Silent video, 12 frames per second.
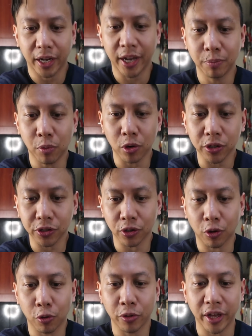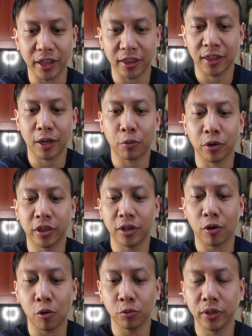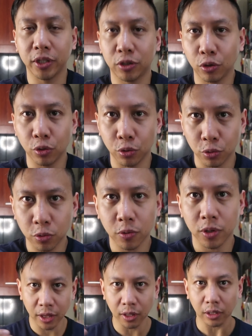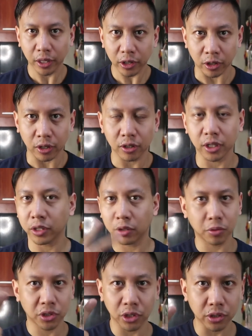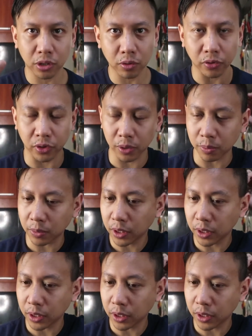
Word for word: And more so that they were the only two in the litter. There was just two of them.